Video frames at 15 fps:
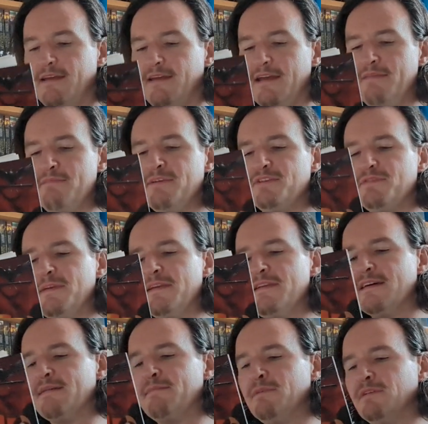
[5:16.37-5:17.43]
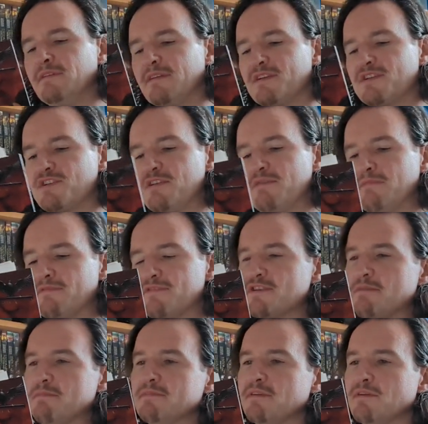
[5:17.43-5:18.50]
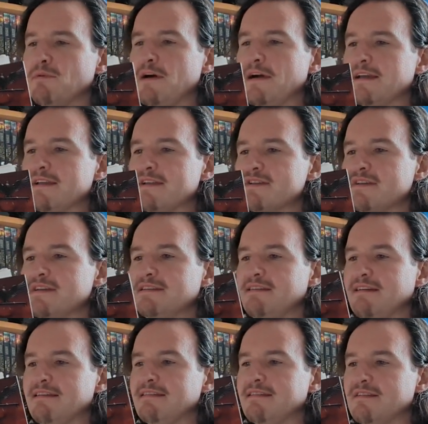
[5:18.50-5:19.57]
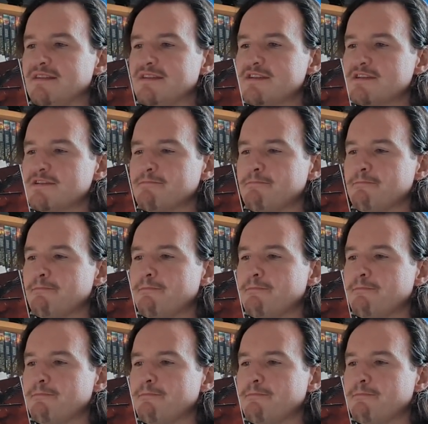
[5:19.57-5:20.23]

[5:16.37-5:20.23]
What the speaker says: In between ambled a stream of sumpter wagons and attendants.